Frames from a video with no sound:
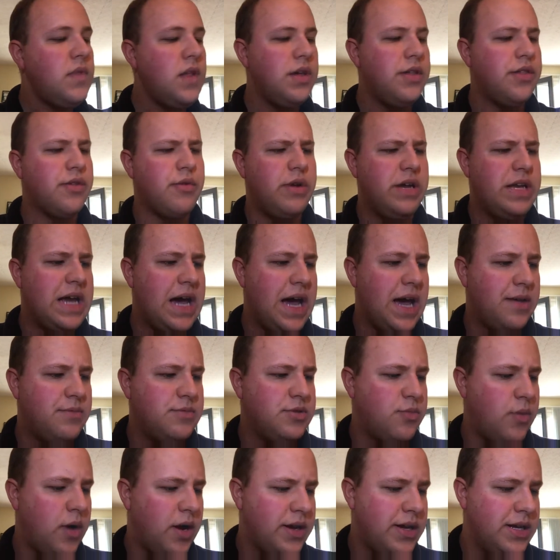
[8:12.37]
3
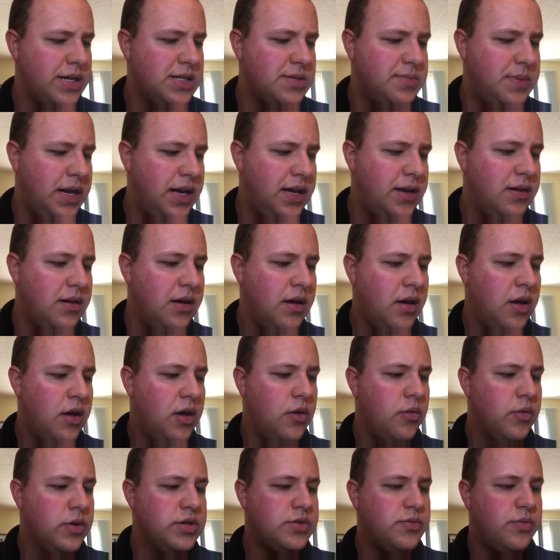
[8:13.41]
times walking speed,
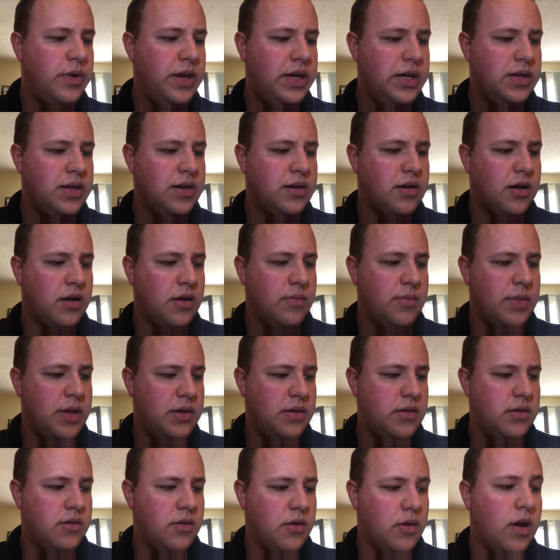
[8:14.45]
which I
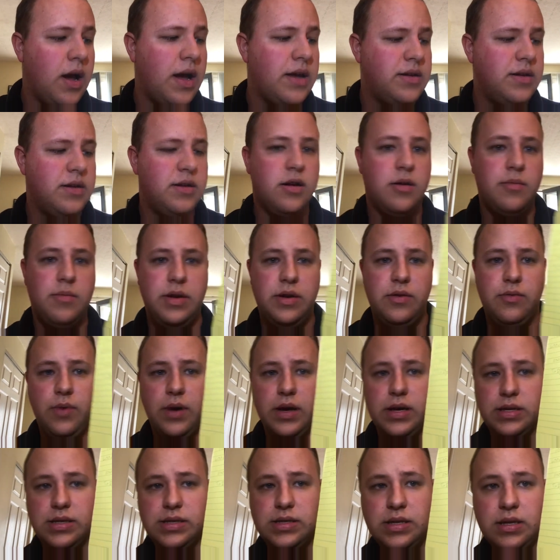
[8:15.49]
determined
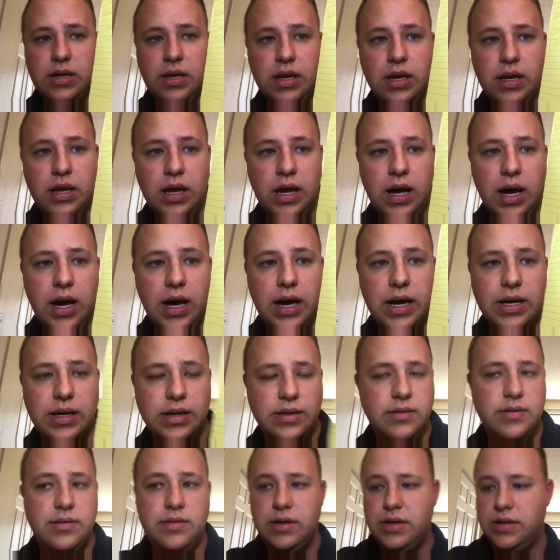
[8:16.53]
was, there
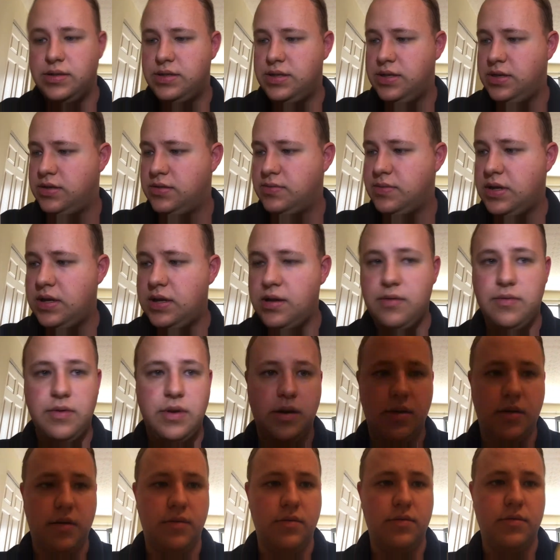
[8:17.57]
we
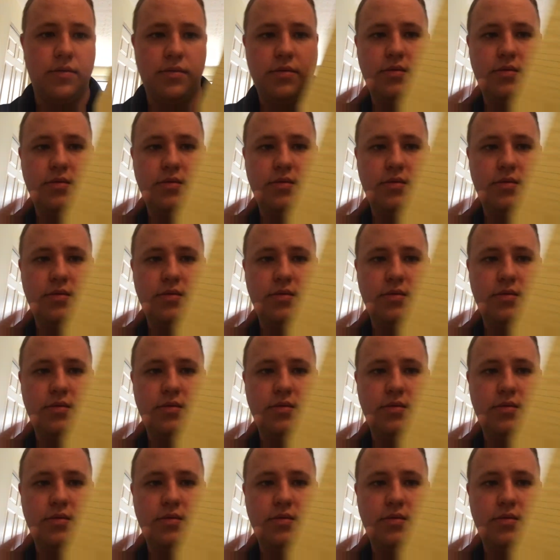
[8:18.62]
go.